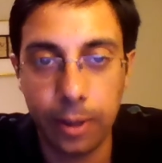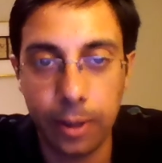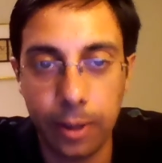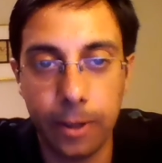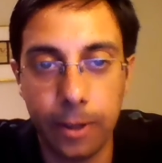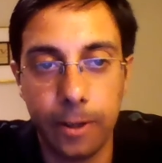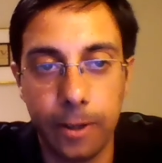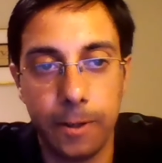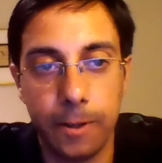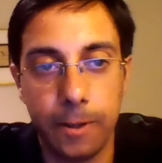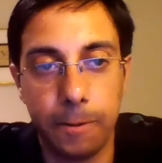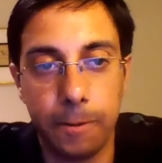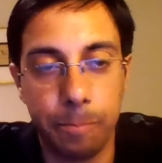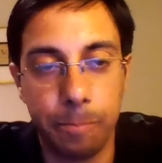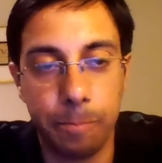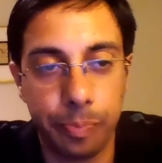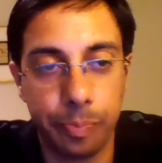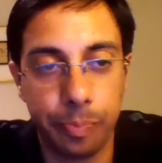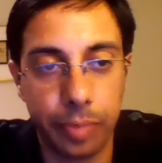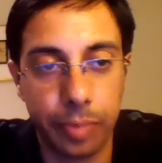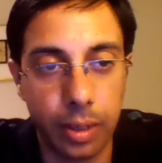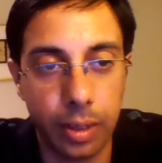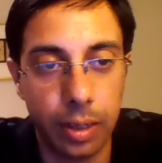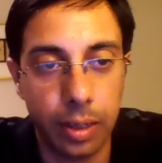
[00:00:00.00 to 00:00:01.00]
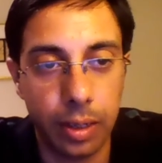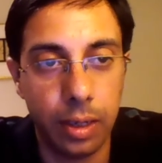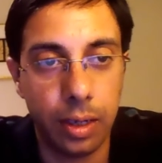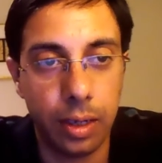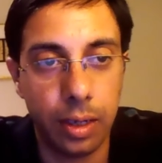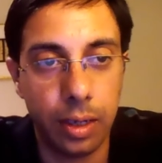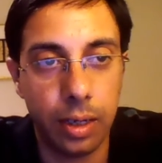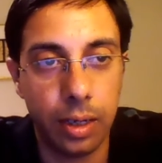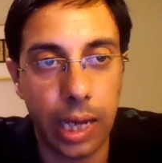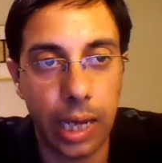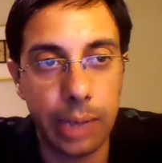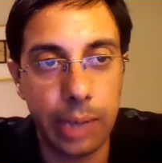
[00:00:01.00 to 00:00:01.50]
Um,
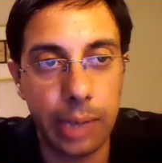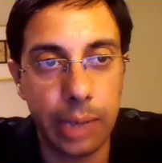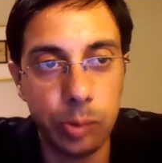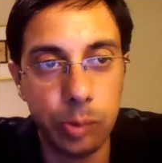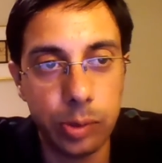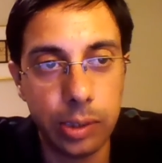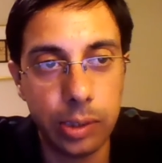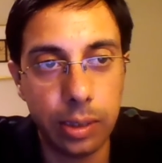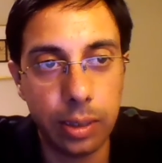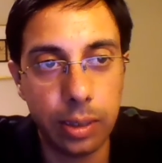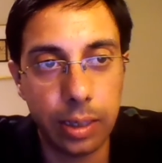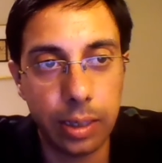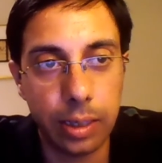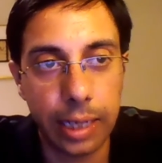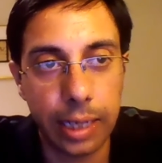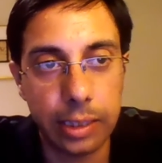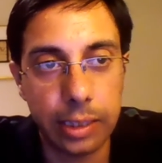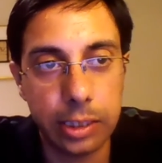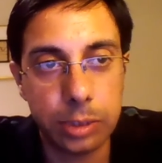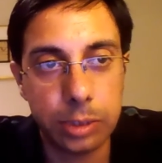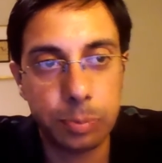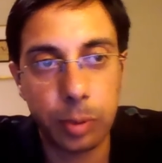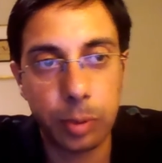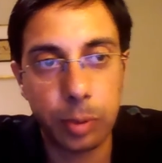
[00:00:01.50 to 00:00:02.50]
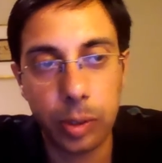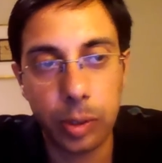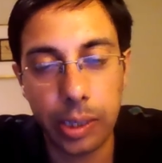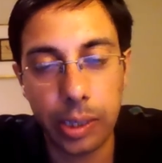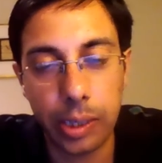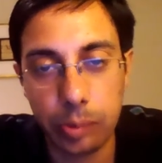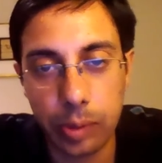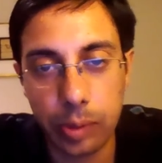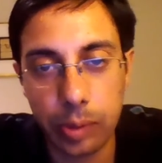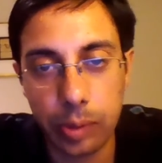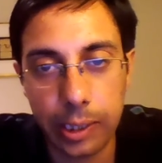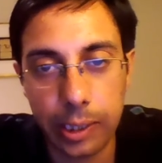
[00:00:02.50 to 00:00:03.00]
I would, at this point, I
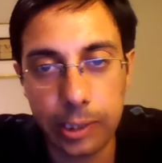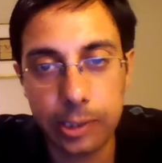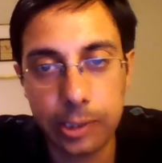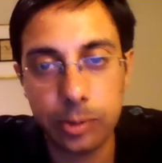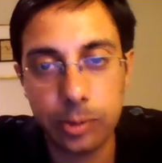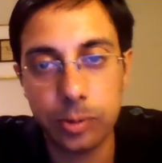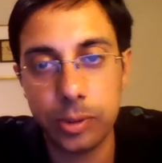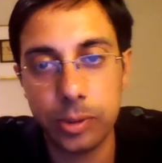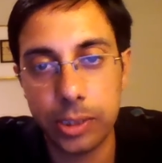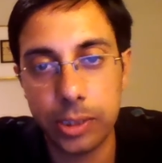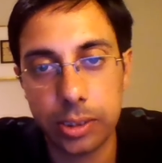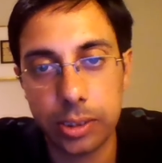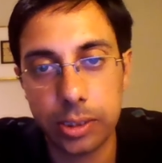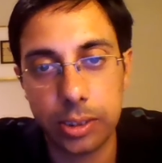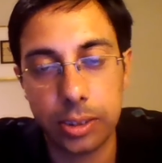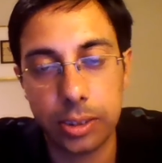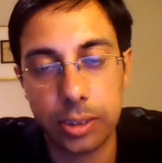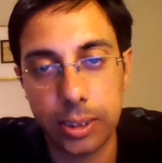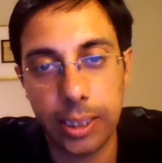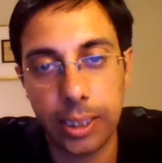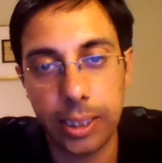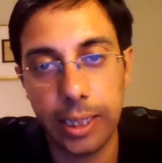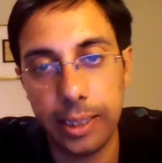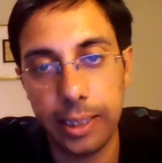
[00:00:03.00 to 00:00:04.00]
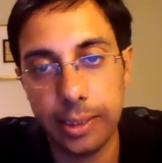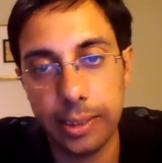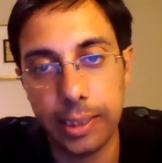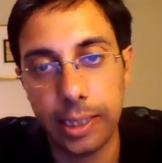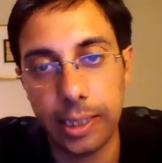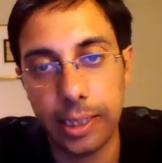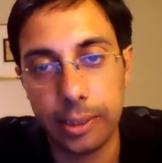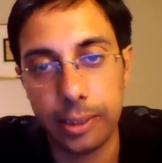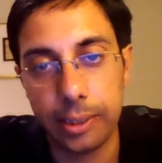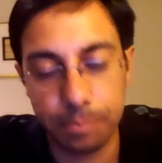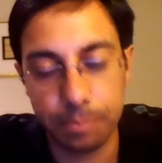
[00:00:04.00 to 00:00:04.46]
would like to just say that